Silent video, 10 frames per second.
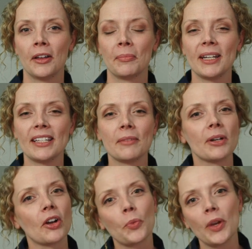But he said, but
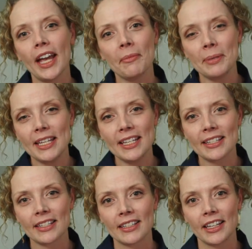are we at
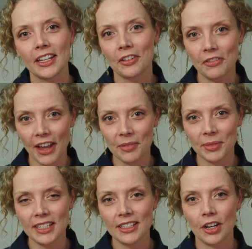peace in our families?